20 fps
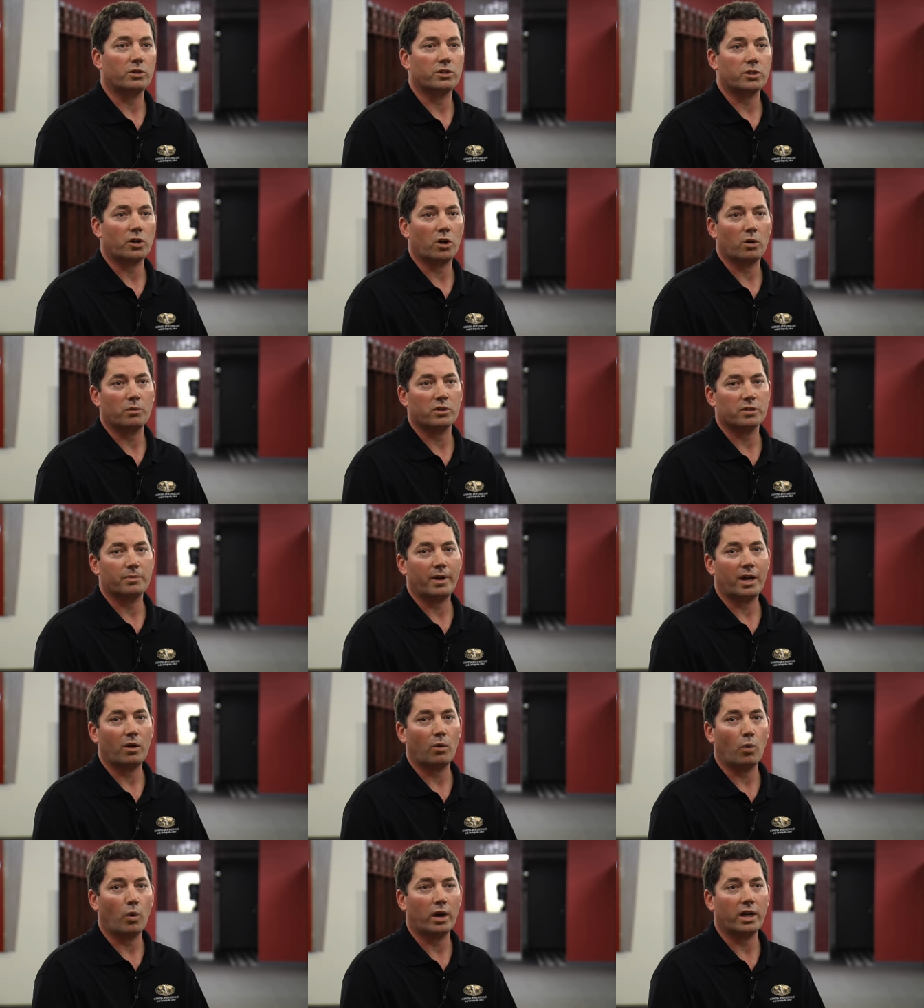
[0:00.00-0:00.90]
return was
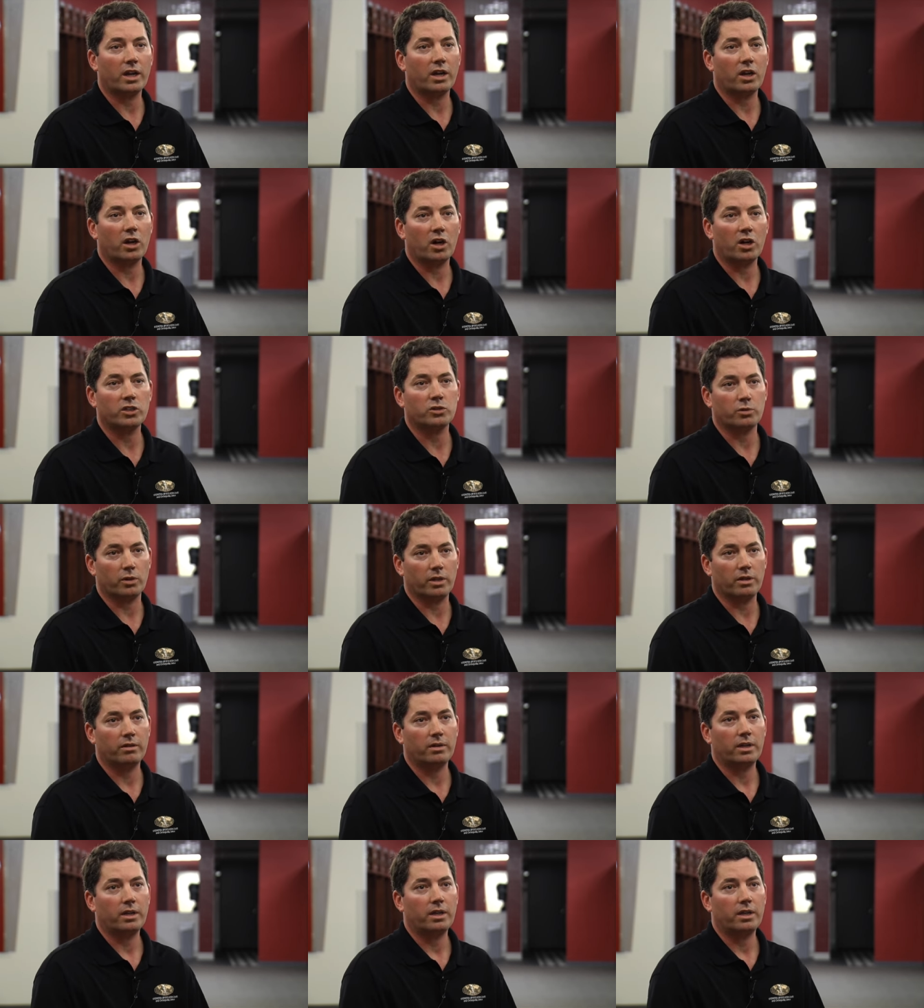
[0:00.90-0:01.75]
about 1 in 100.